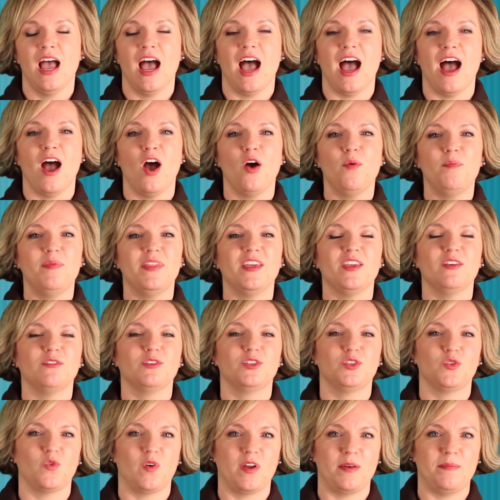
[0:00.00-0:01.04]
I hope that
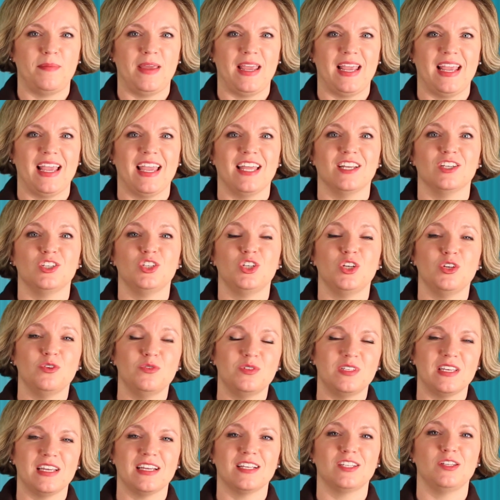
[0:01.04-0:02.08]
you'll join me in
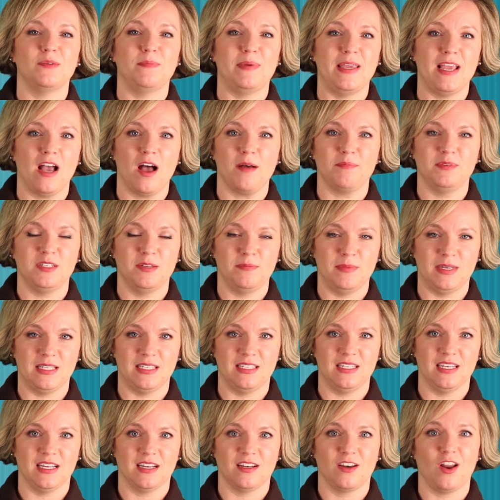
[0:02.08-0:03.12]
choosing to be
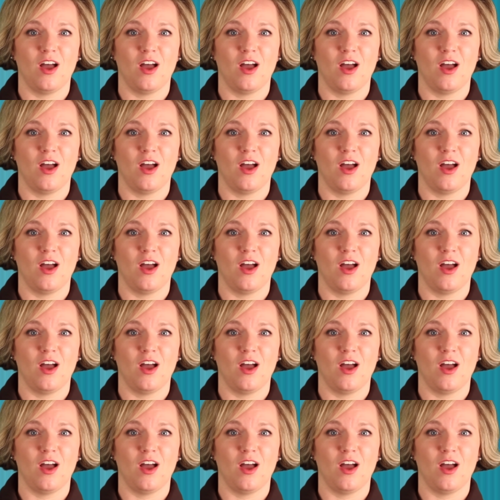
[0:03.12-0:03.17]
optimistic,